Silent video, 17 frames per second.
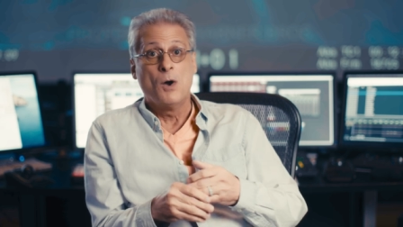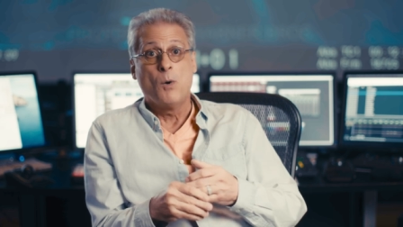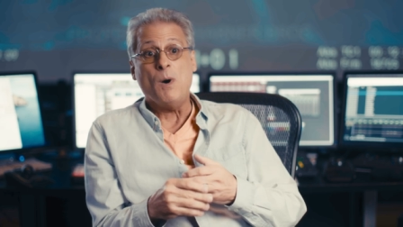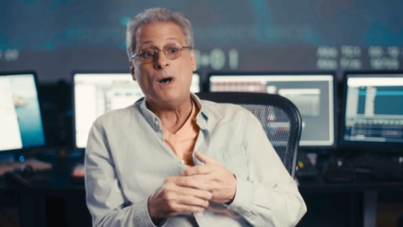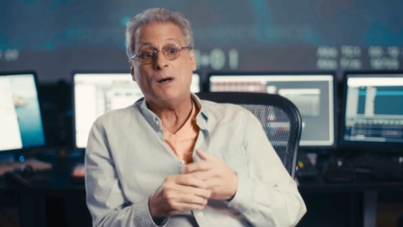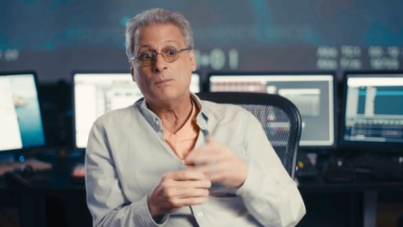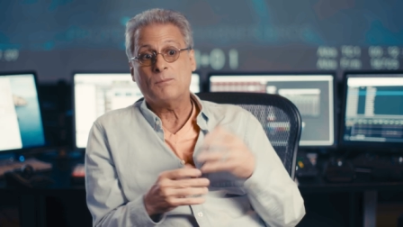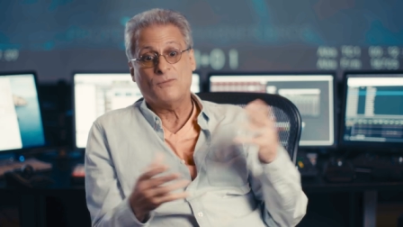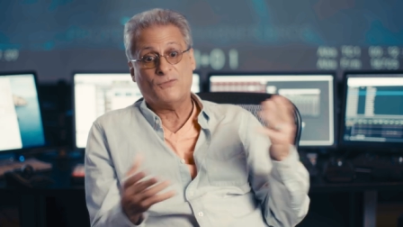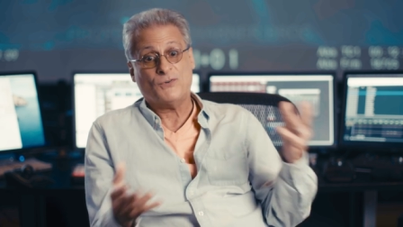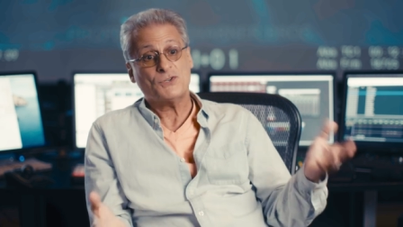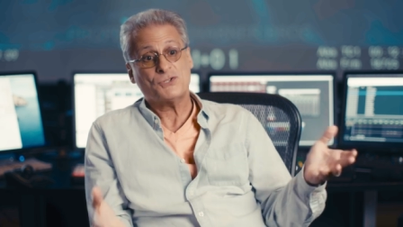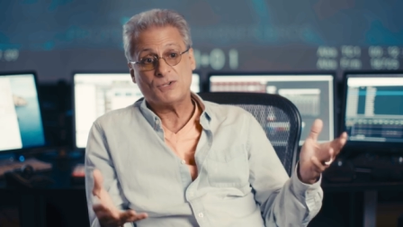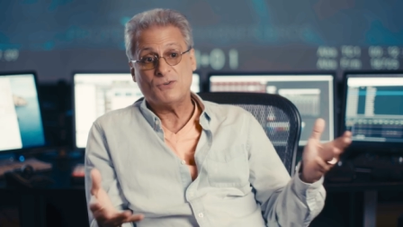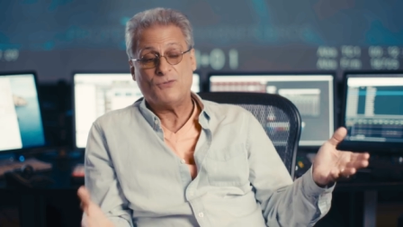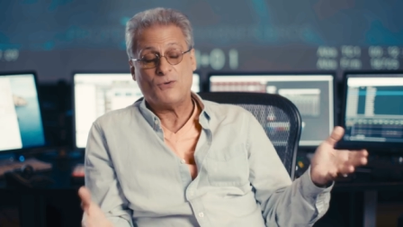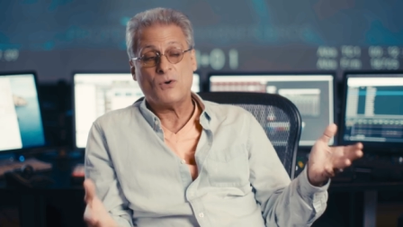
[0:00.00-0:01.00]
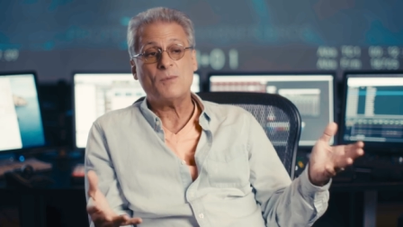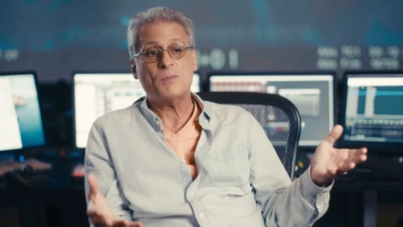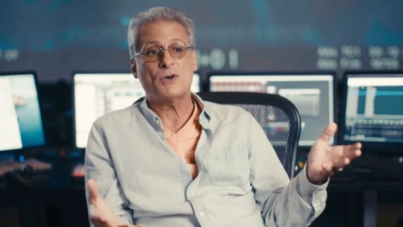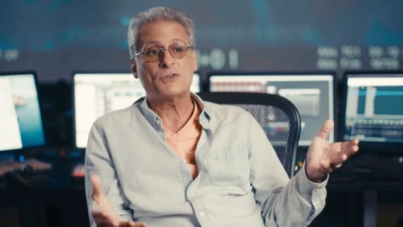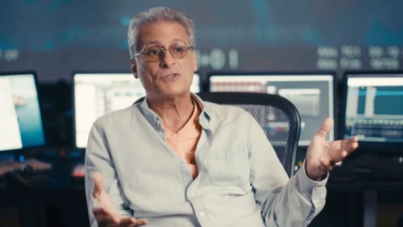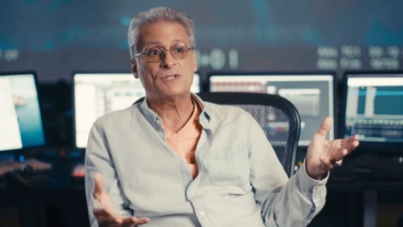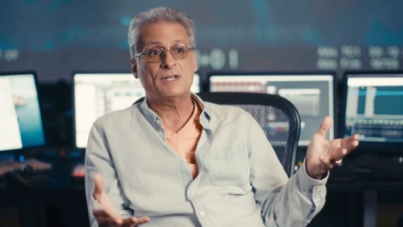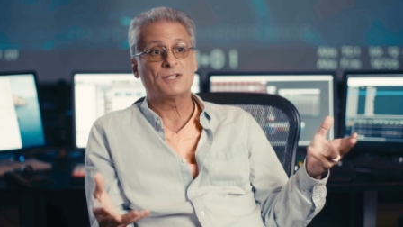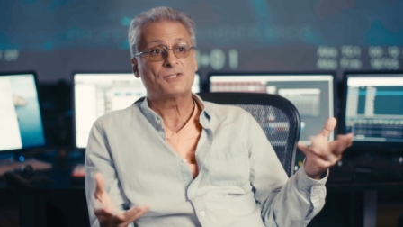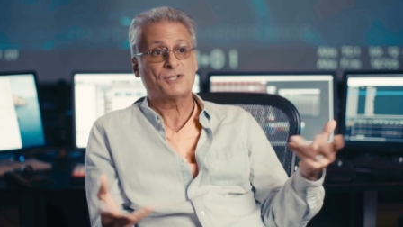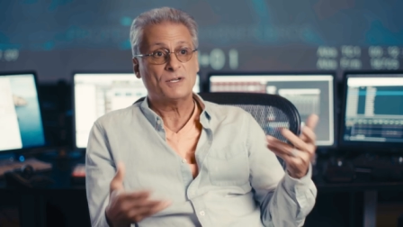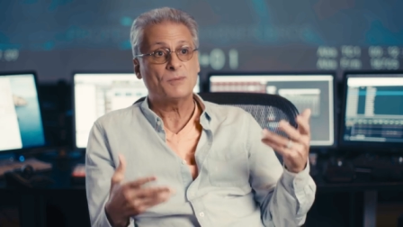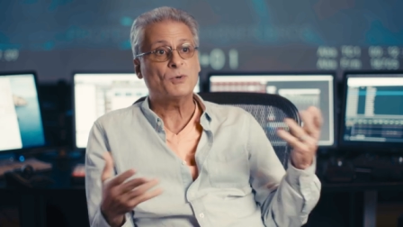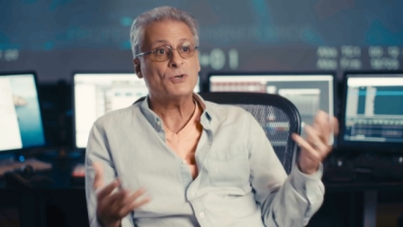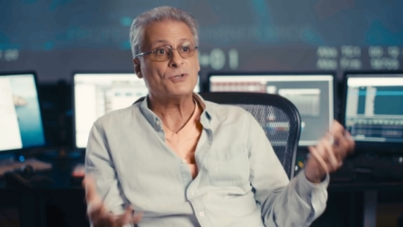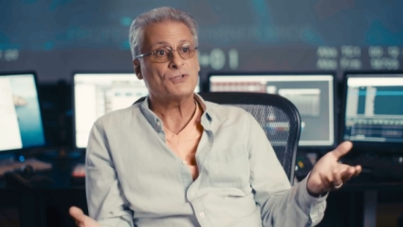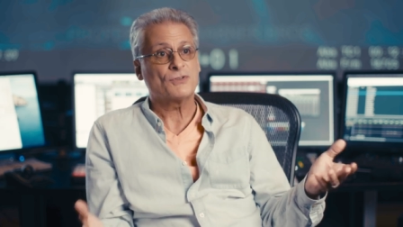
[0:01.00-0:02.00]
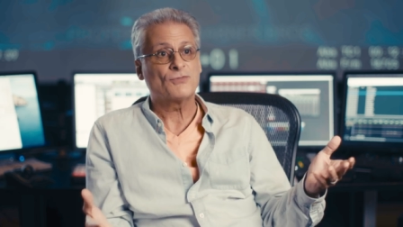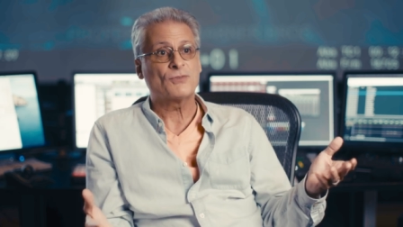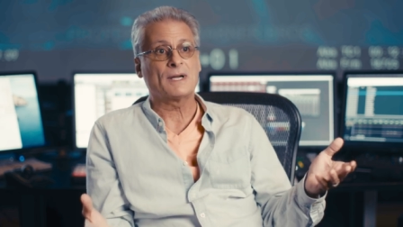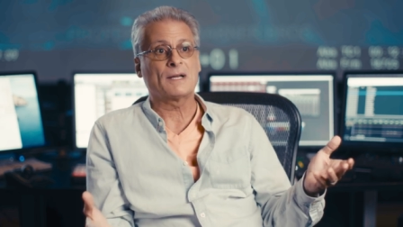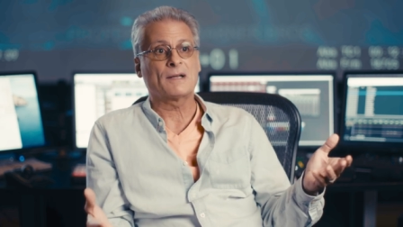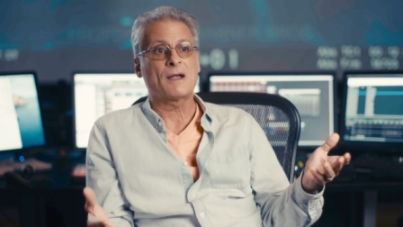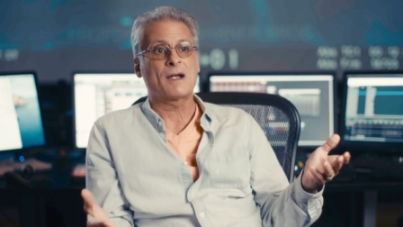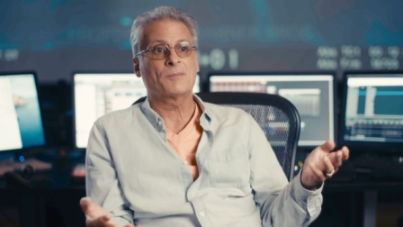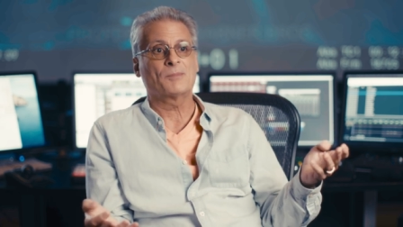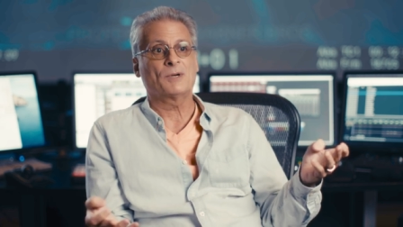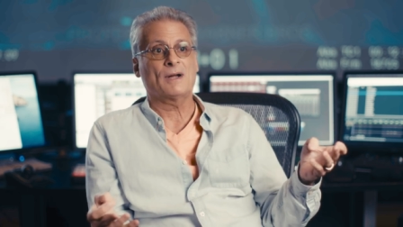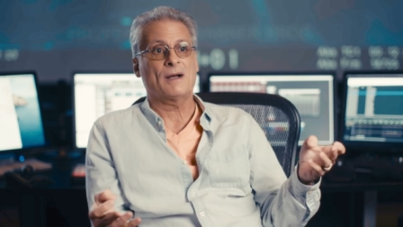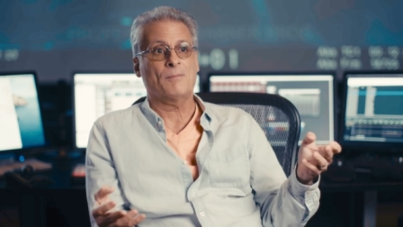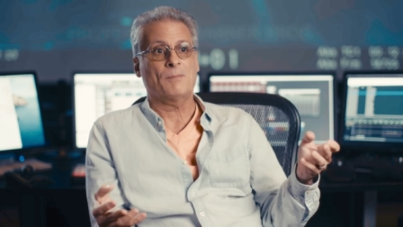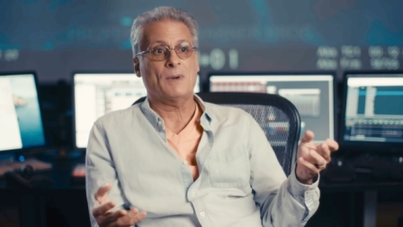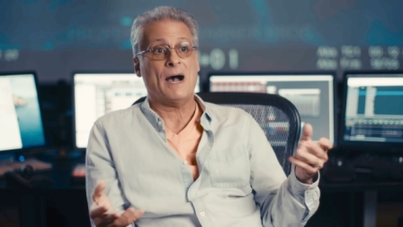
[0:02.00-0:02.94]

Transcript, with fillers: Well, first and foremost, it's an immersive rain library.